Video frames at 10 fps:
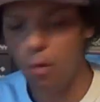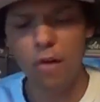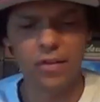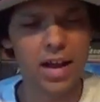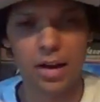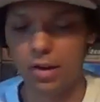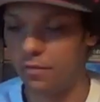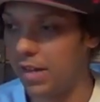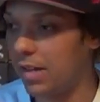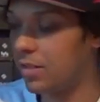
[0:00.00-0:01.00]
Not even that, I
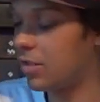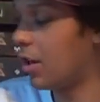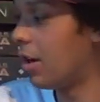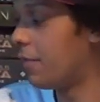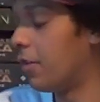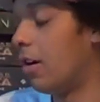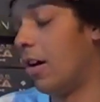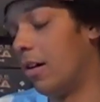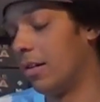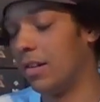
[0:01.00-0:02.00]
don't think. So I
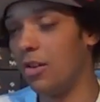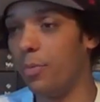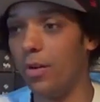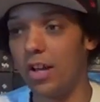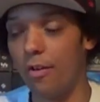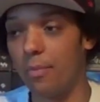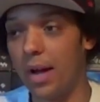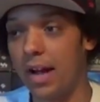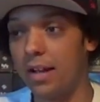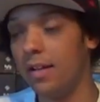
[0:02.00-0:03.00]
thought, oh, there's no point going
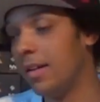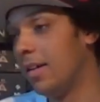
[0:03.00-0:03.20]
back